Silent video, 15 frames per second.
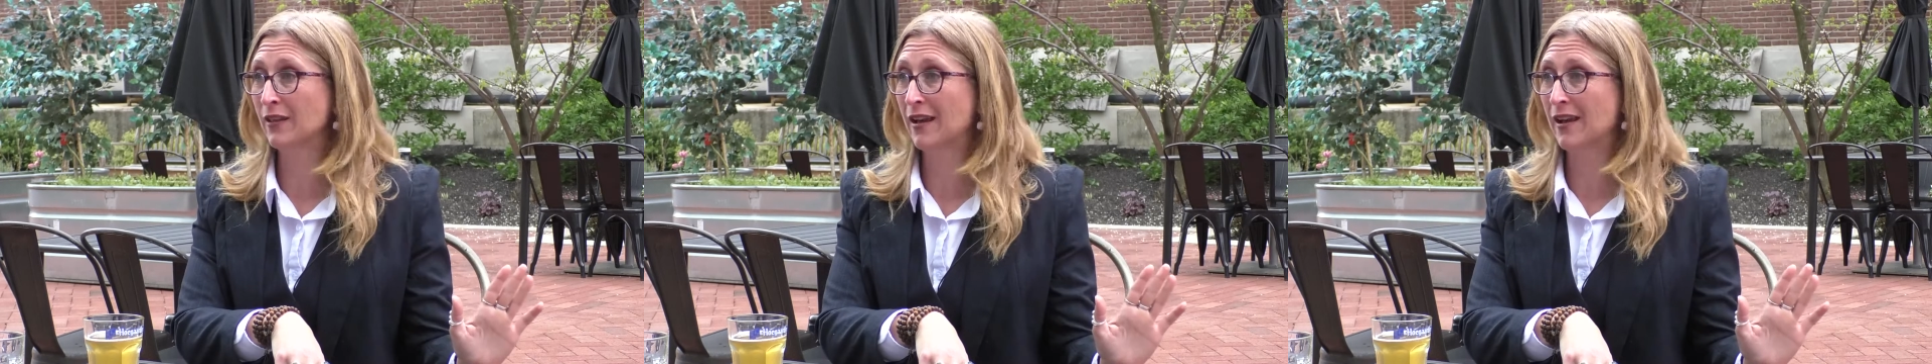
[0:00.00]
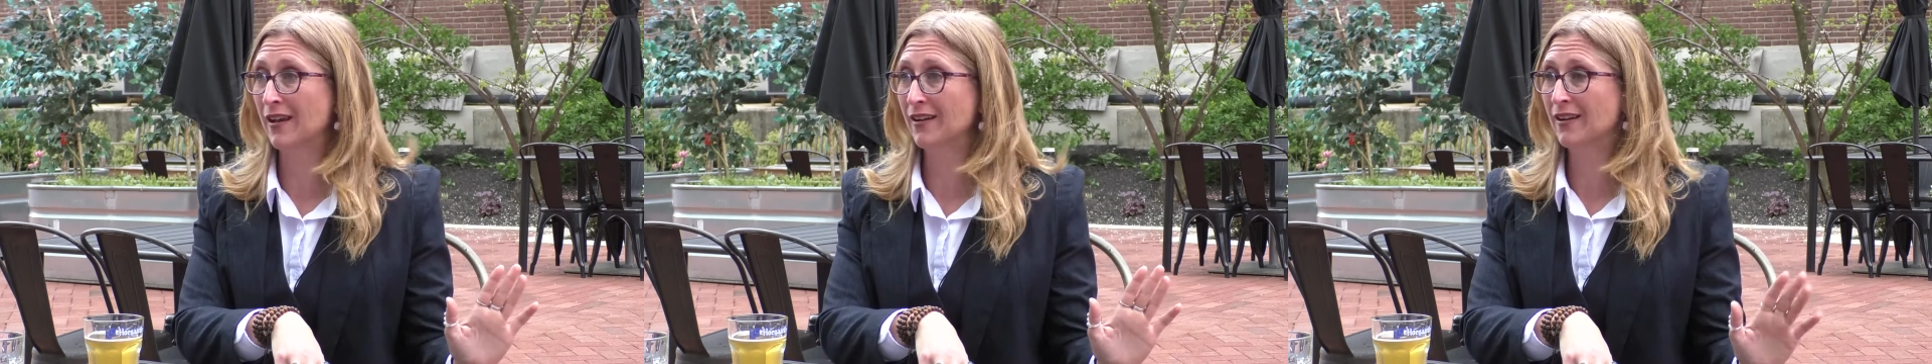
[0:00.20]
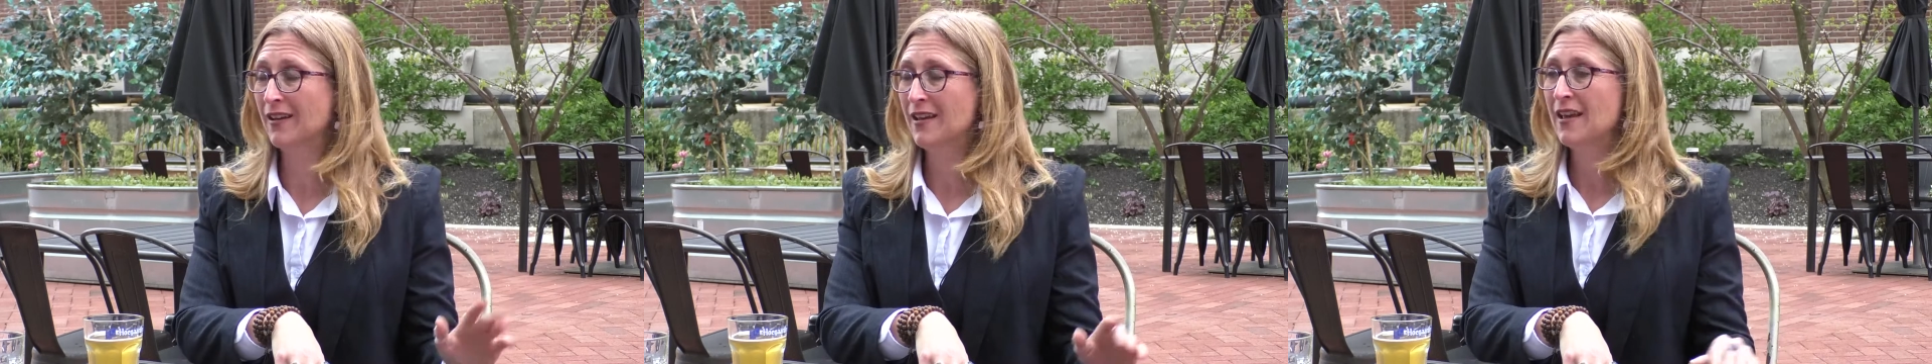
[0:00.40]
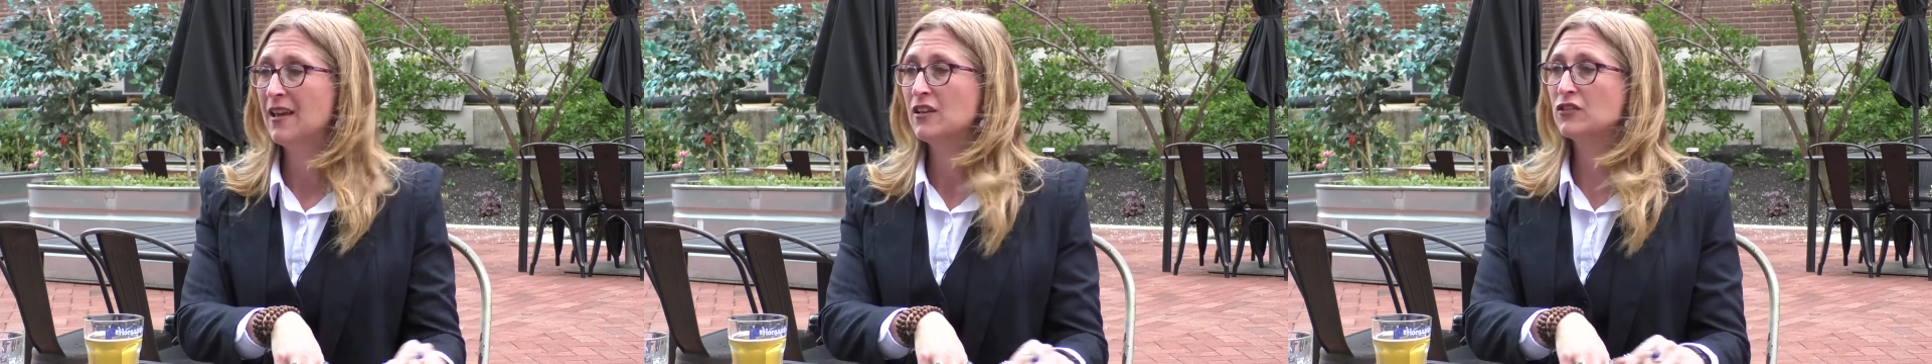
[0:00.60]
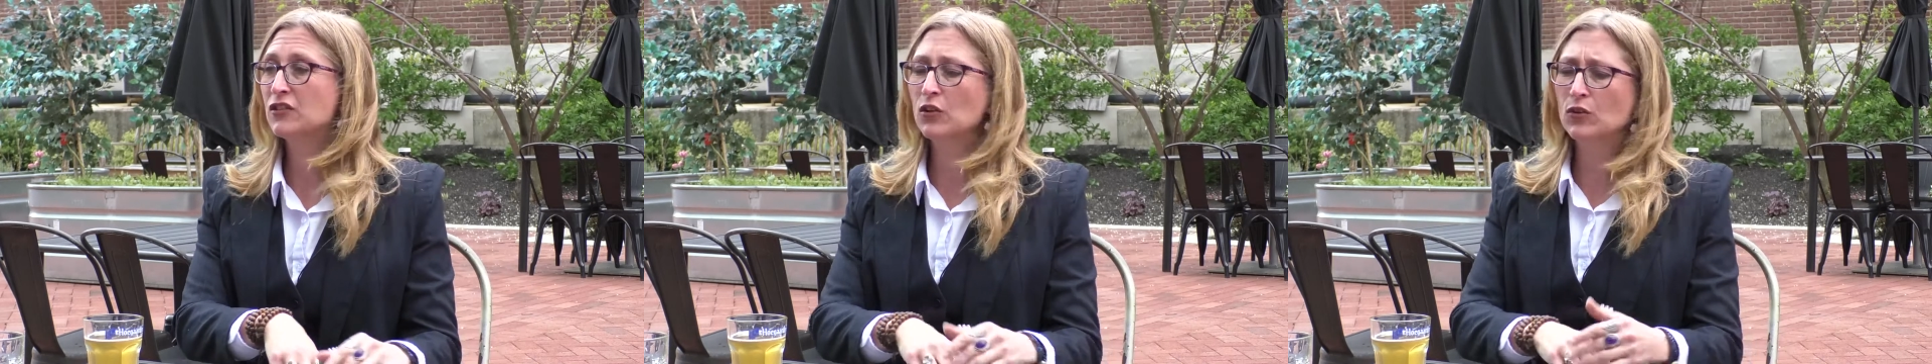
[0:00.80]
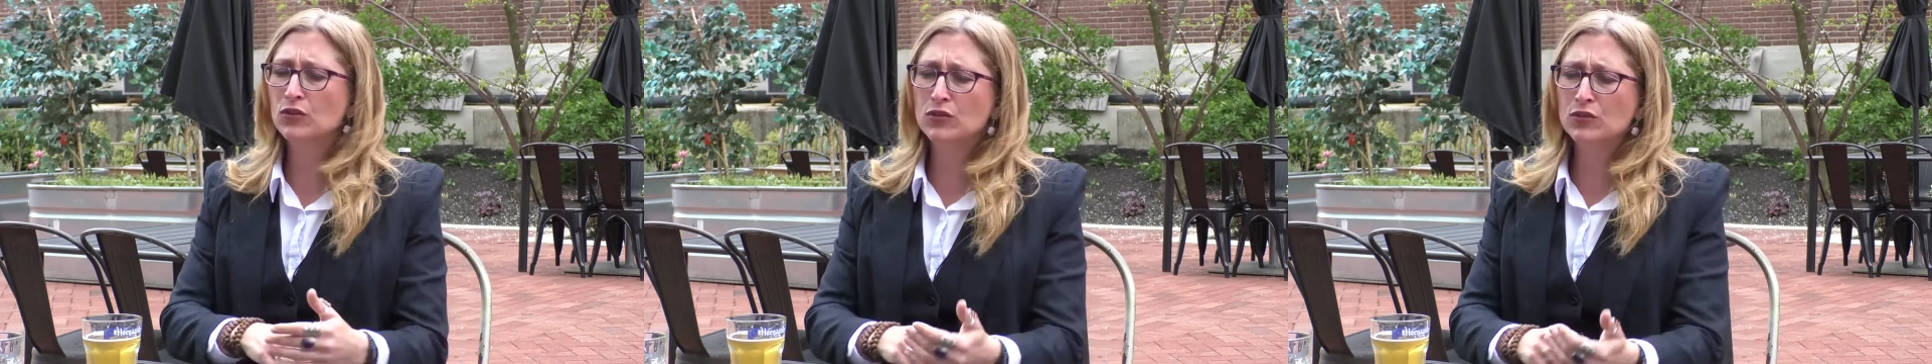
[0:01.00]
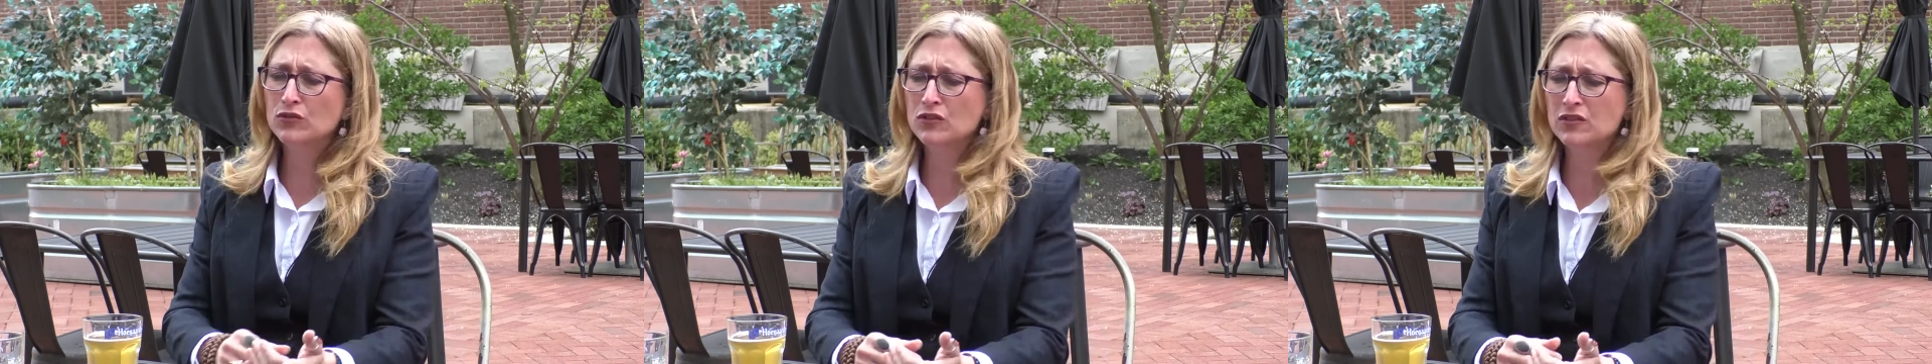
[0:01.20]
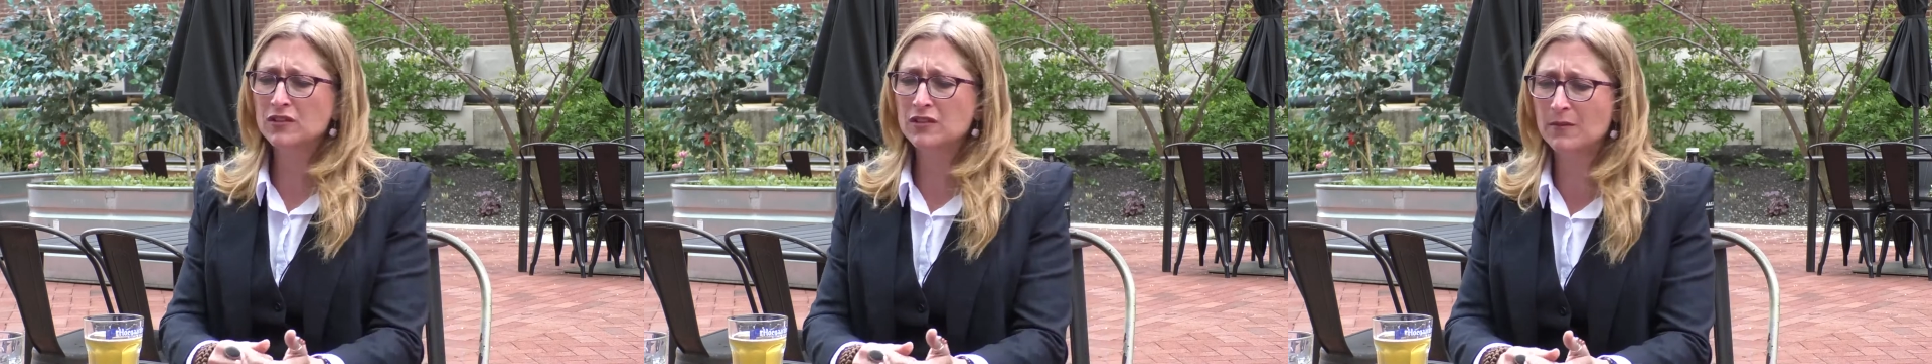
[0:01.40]
that. So those
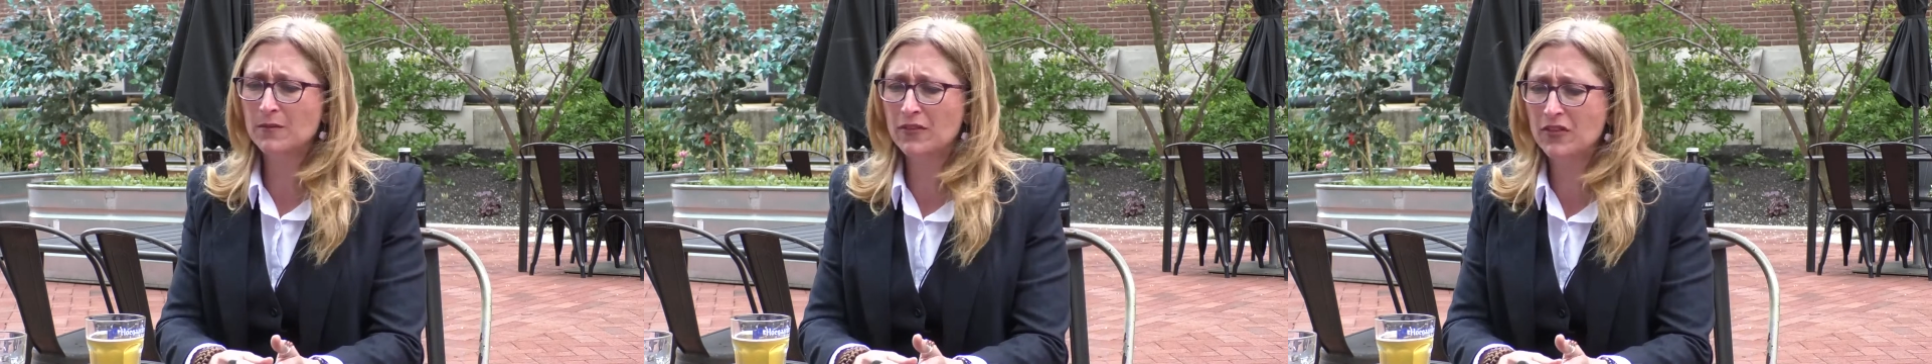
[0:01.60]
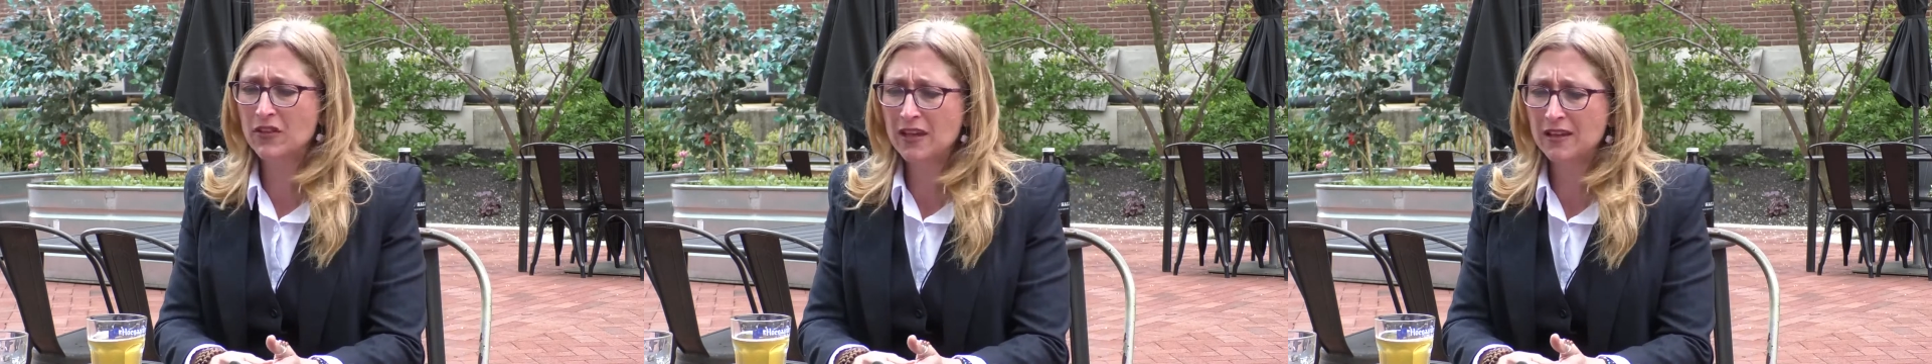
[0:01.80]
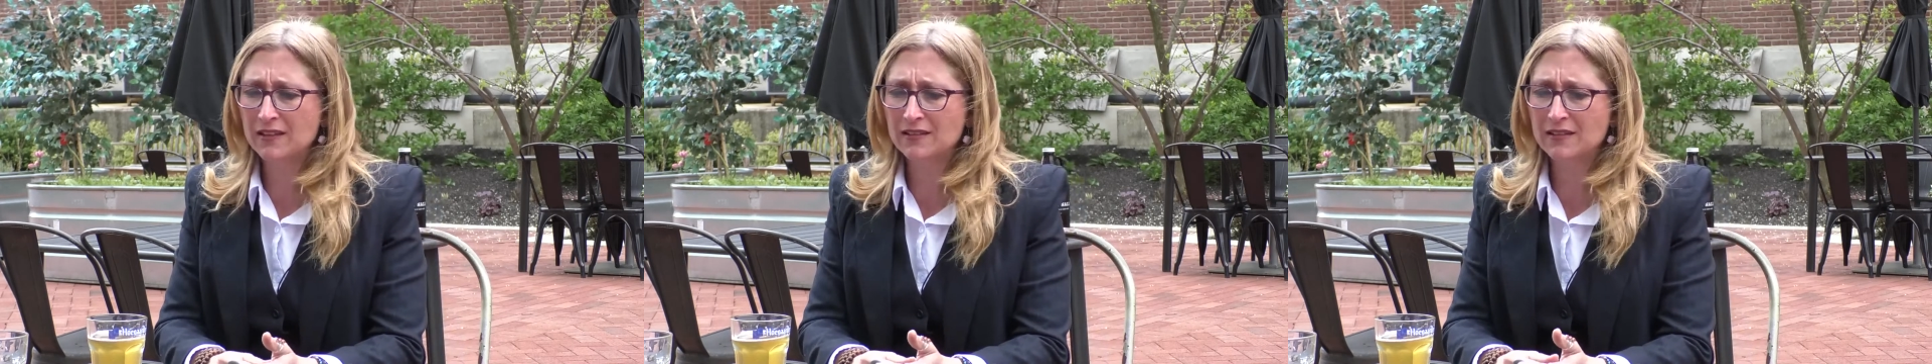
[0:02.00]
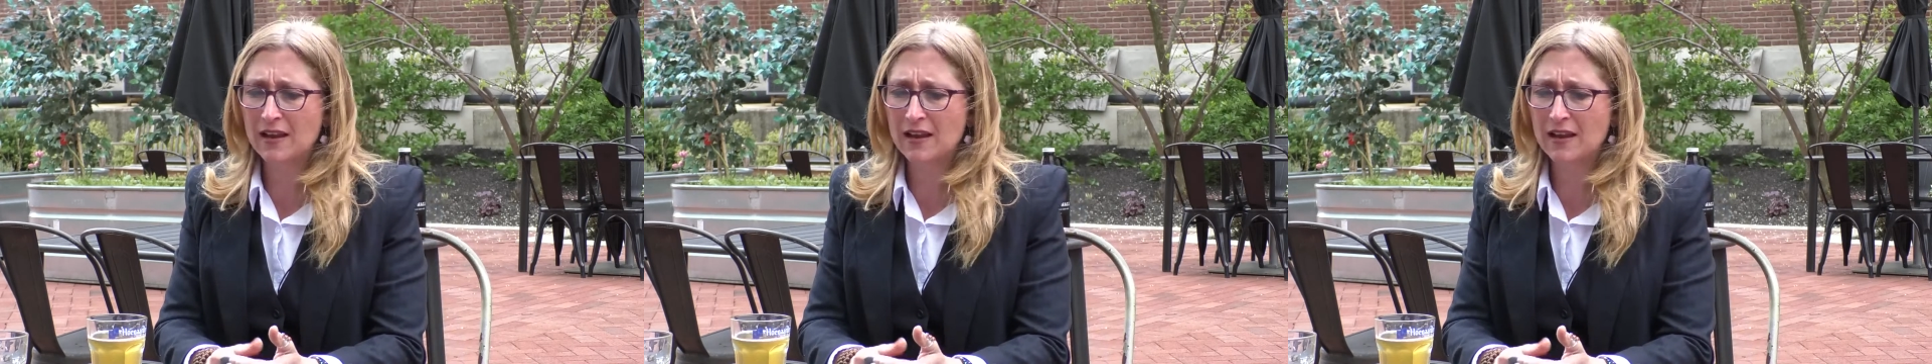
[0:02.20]
are some things